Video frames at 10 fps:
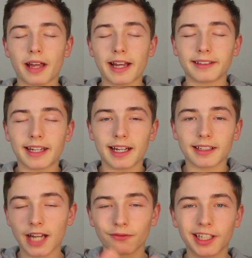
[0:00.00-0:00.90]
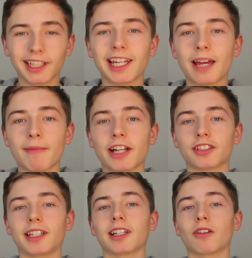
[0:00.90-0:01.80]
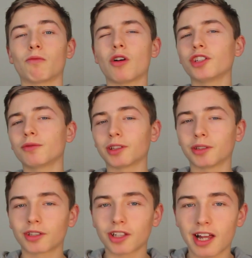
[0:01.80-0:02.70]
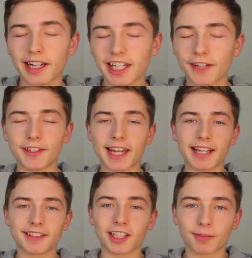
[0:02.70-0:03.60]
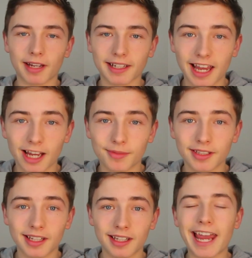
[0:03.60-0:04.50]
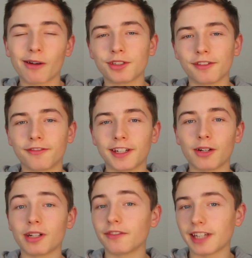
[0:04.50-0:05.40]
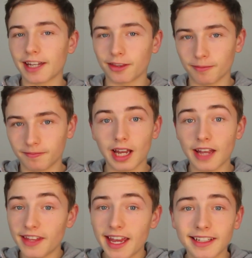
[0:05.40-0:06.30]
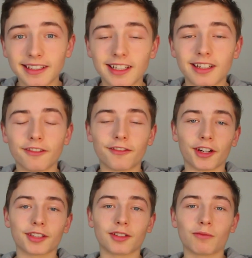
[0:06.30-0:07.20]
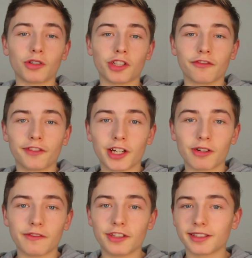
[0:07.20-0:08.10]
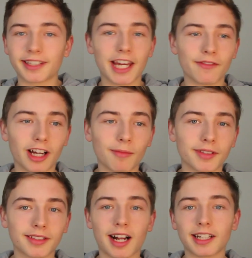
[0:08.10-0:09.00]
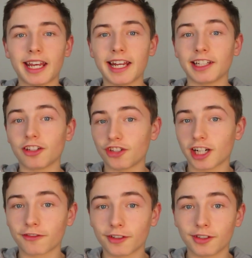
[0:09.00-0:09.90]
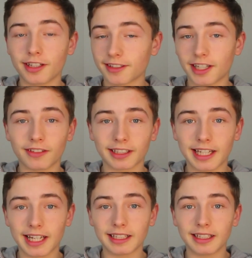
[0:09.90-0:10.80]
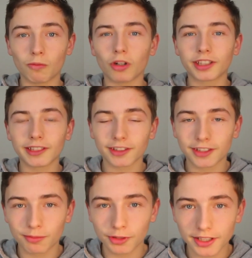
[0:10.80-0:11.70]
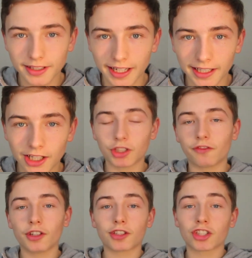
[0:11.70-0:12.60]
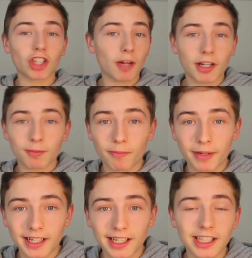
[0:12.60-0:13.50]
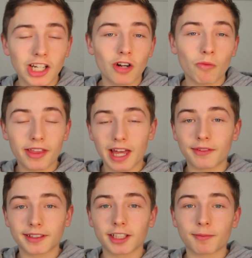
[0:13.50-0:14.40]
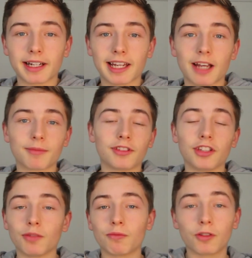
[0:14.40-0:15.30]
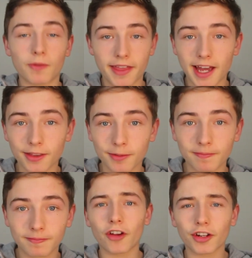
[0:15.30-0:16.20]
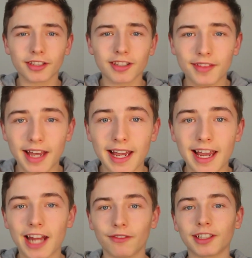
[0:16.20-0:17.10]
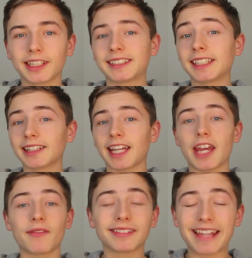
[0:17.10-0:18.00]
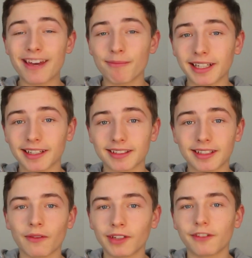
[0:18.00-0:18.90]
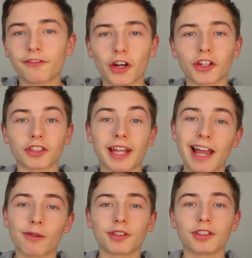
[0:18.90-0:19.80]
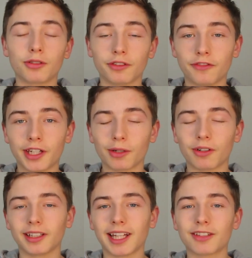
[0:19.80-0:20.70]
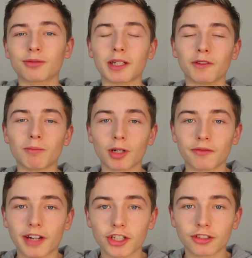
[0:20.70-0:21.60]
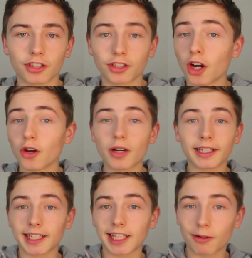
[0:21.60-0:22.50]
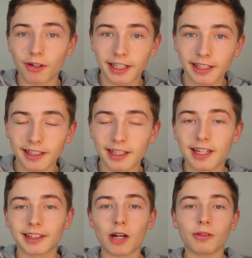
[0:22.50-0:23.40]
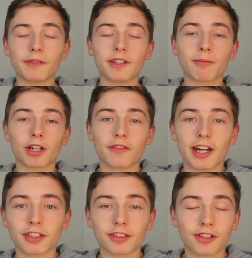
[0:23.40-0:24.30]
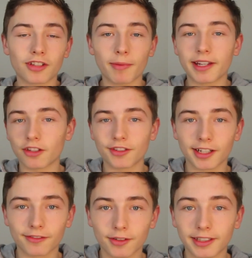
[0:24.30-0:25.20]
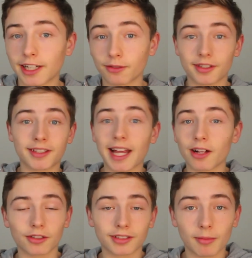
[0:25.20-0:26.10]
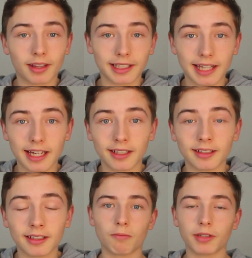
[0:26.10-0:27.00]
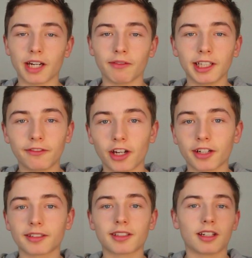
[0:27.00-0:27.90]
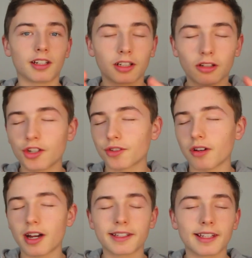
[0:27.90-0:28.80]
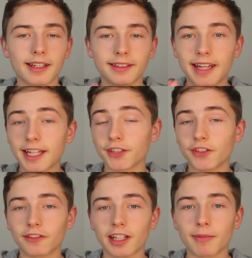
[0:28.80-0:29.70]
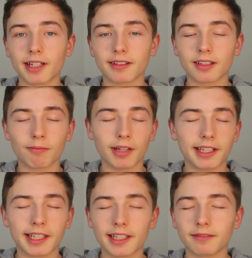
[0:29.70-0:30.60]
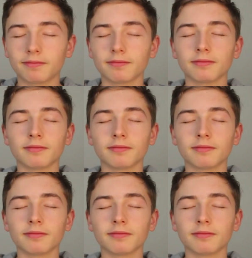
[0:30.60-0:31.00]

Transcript: and out, and really imagining what you would look like if you had six-pack abs. How would you feel if you had them? And then focus on what you'd feel if you just gave up, started eating the junk food and stuff like that. What differences would you see? Would you feel so much more better with having six-pack abs than you would without them? Focus on that and really sit there, even 10 minutes, and really focus on how you would feel. And this will give you motivation to go and get that workout in. That will give you the motivation to stop eating the junk food and get a good salad or something like that in. But yeah, really focus, close your eyes, 10 to 15 minutes, breathing in